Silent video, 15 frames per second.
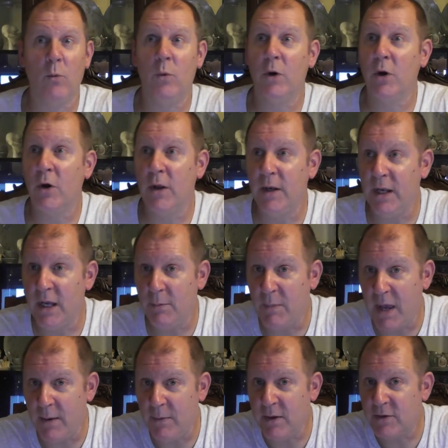We're going to need
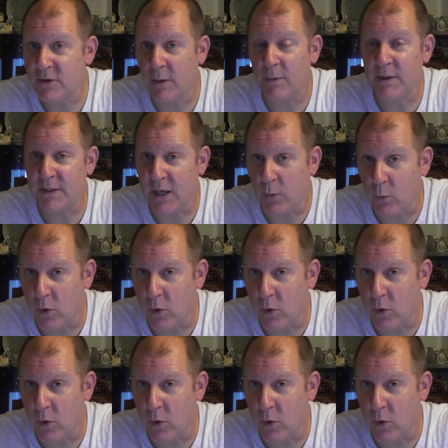maybe somebody to take